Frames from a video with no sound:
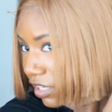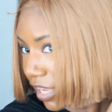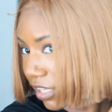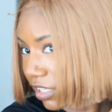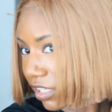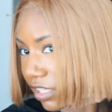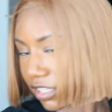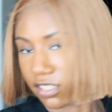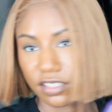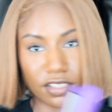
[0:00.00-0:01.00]
like
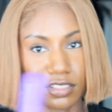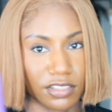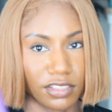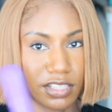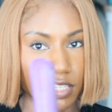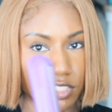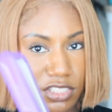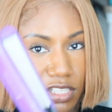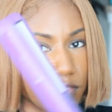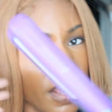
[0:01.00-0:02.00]
that
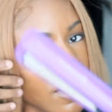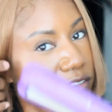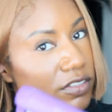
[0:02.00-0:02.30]
stuff out.